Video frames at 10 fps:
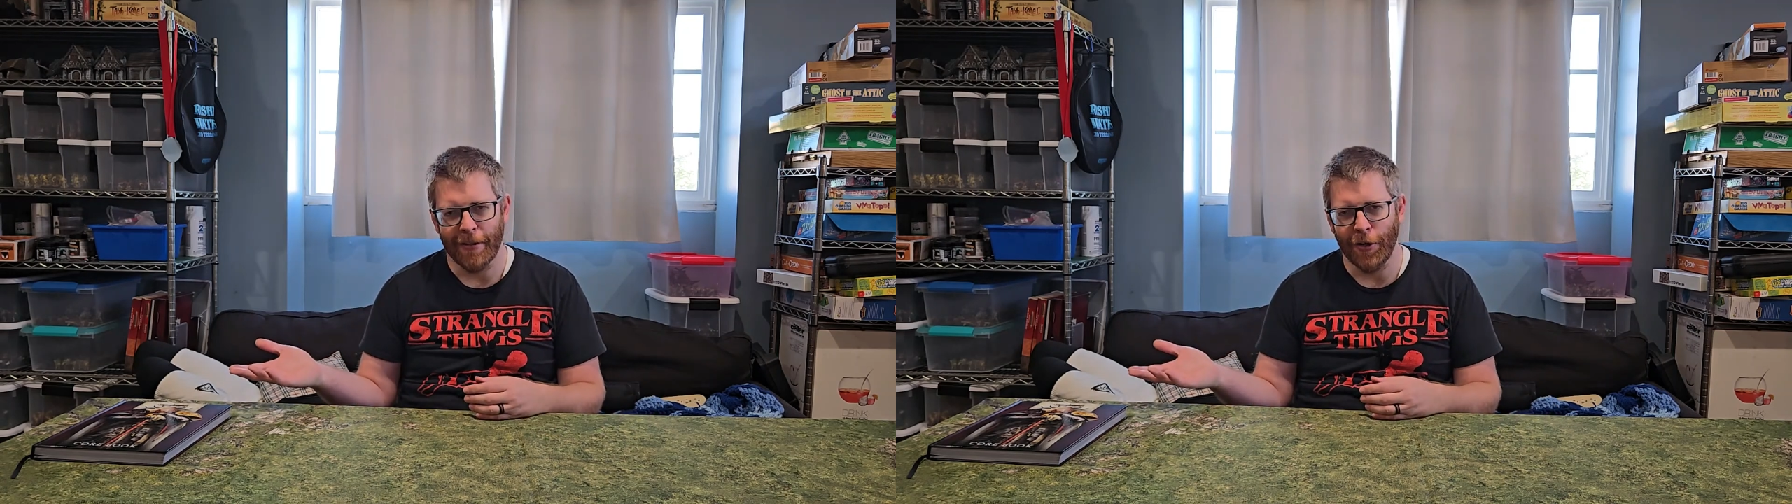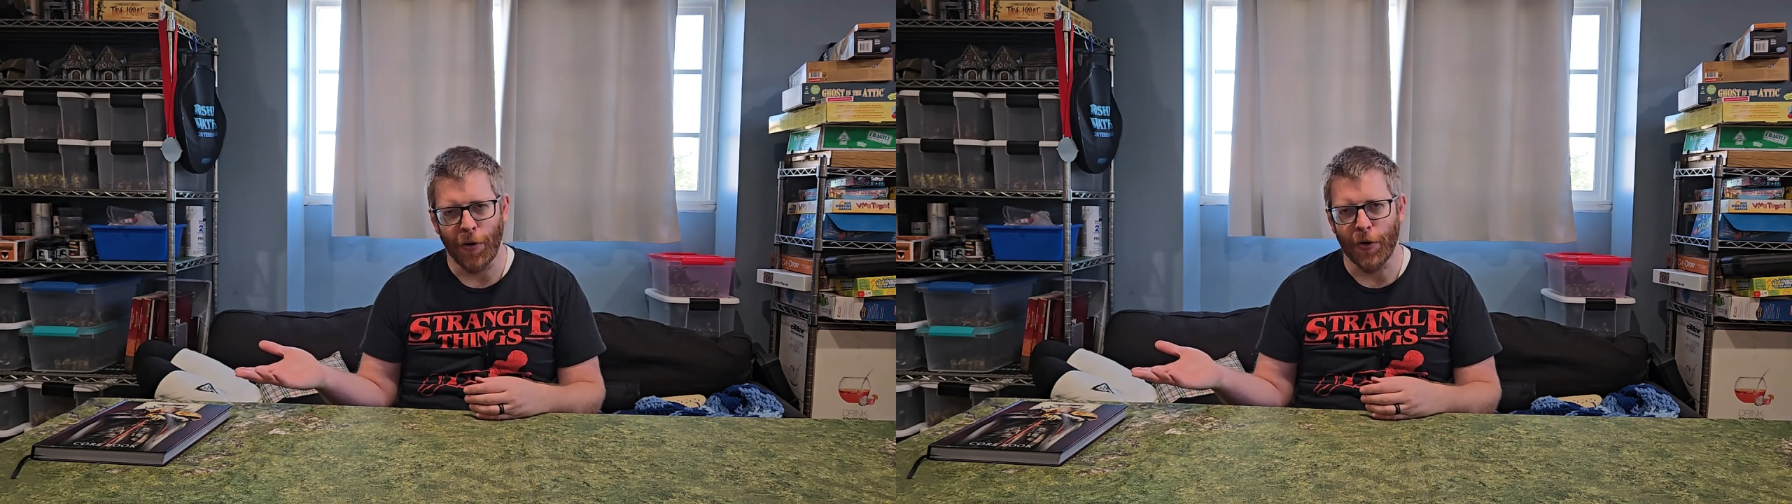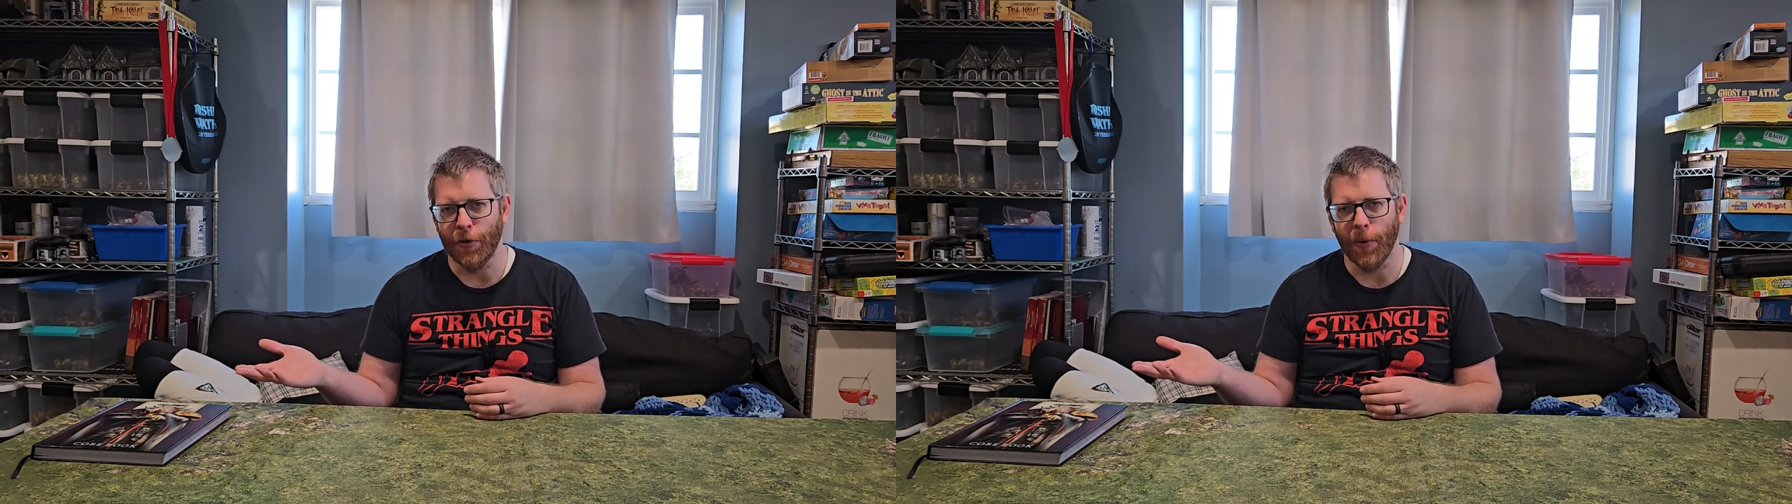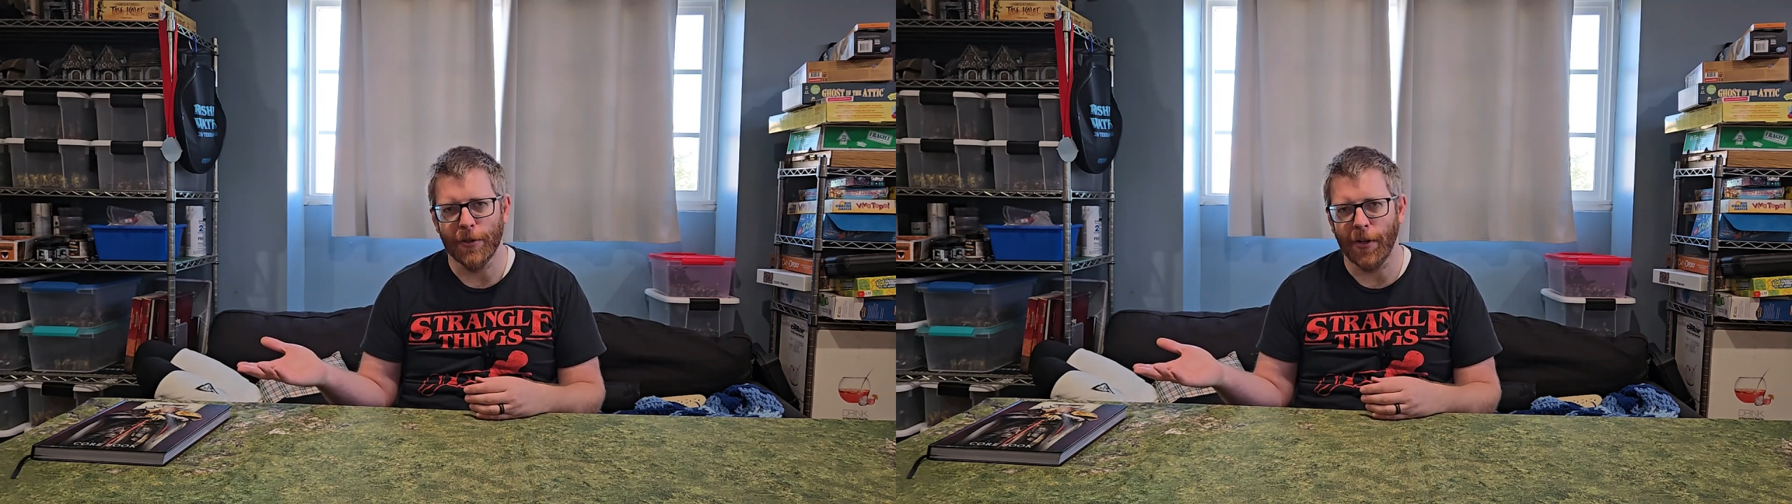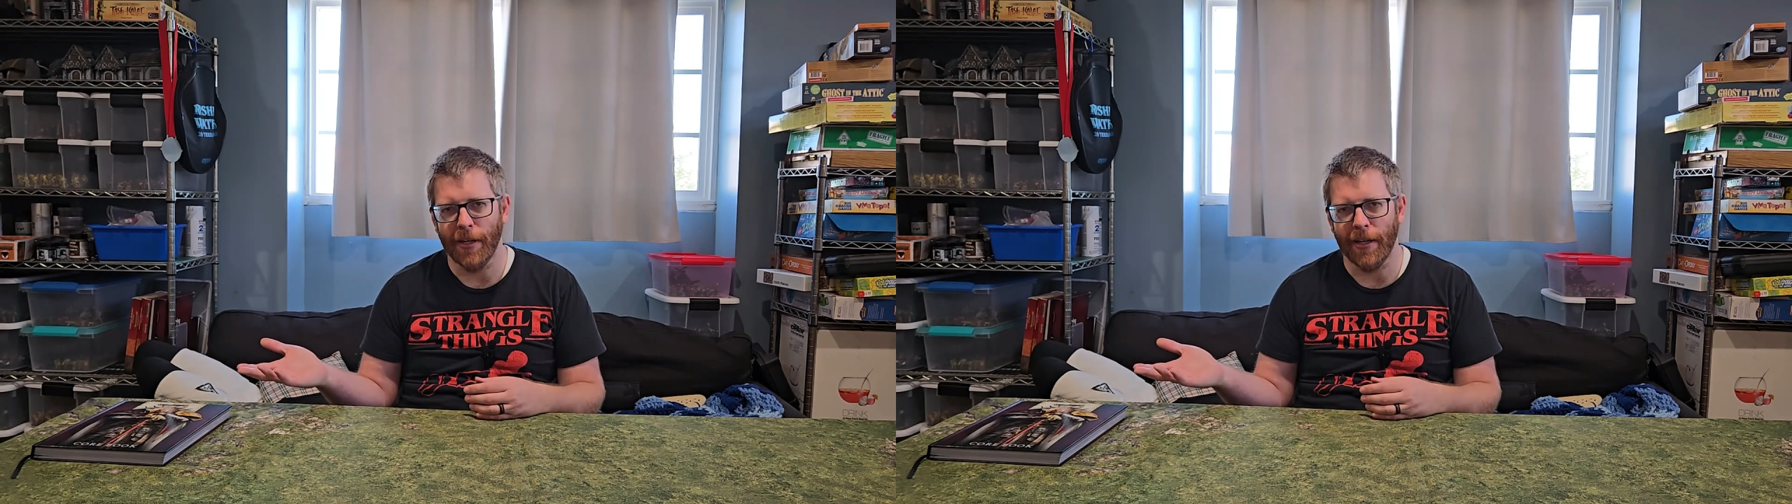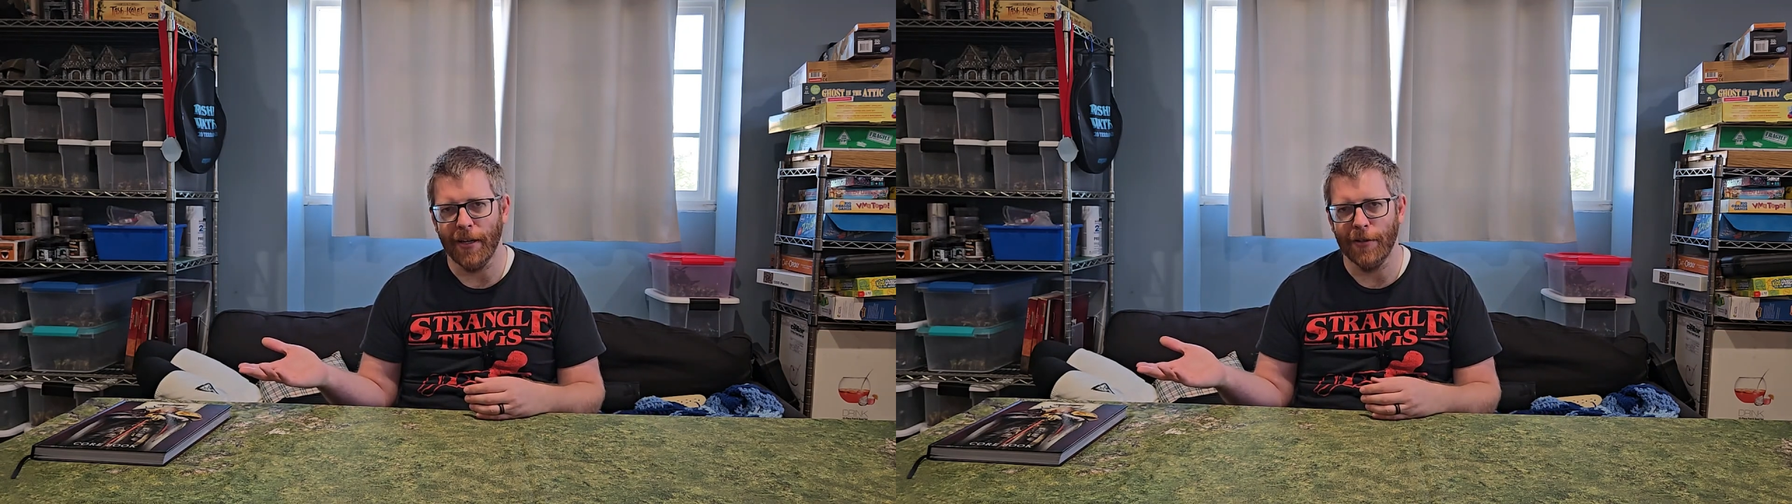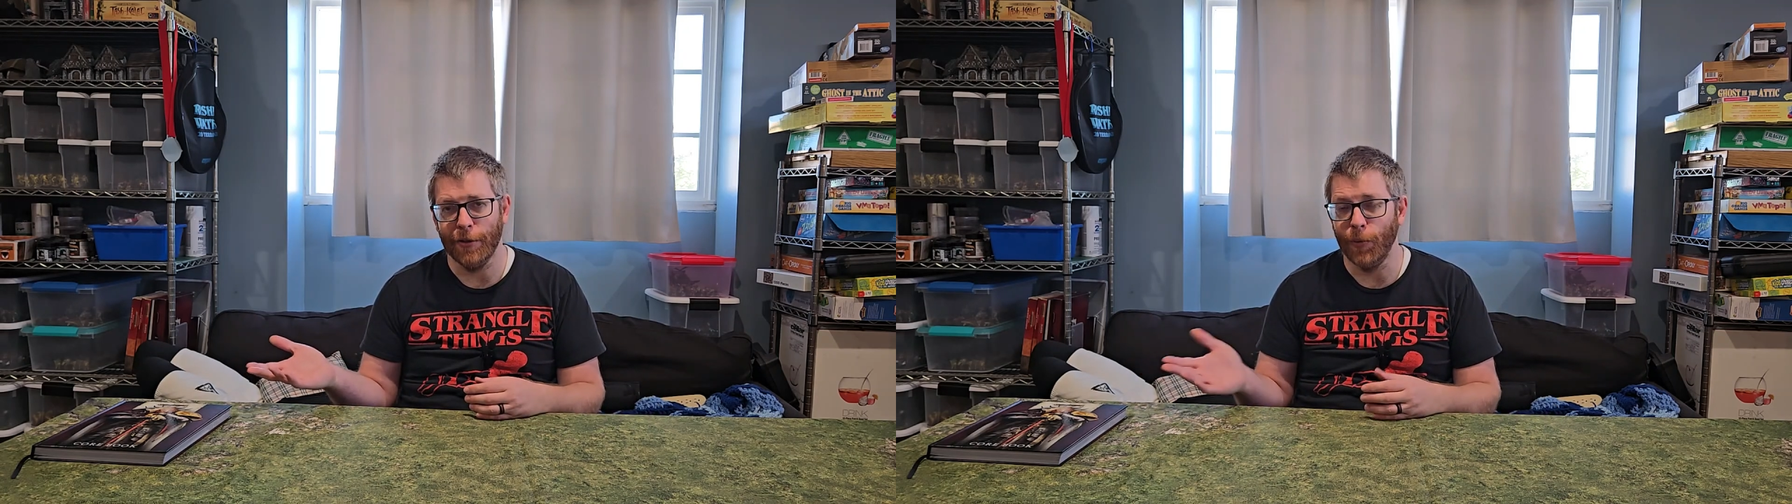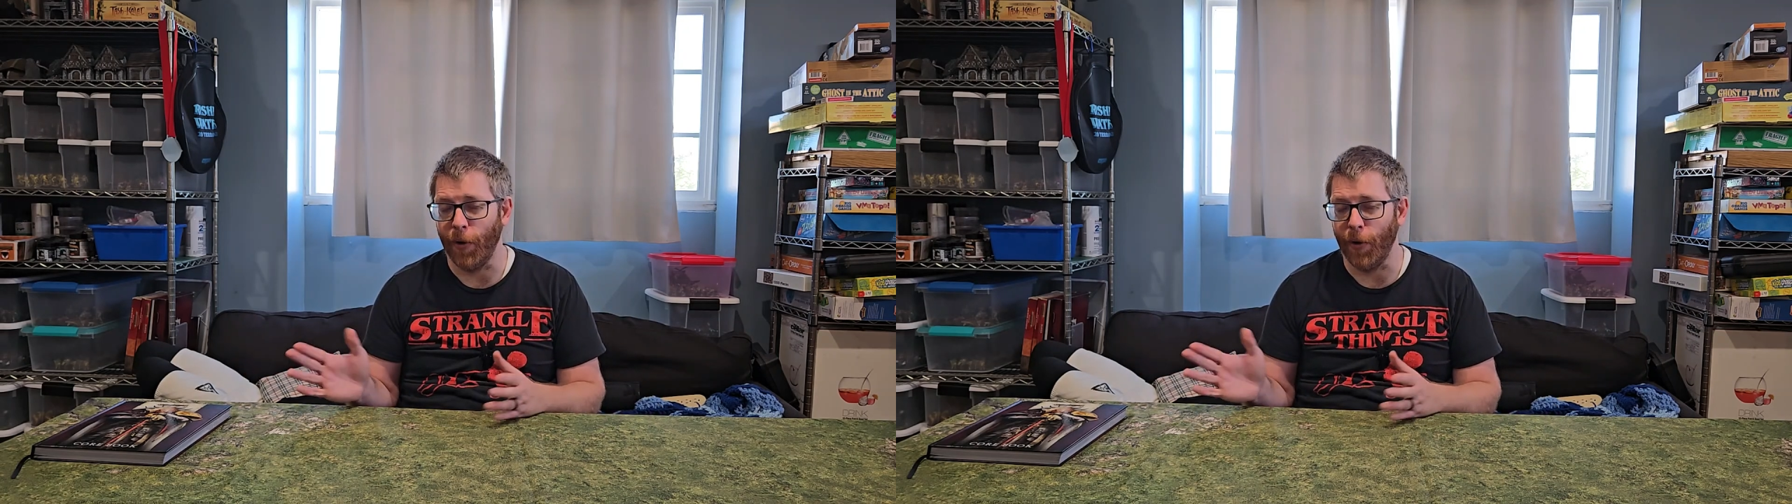Your toys are going to get killed too.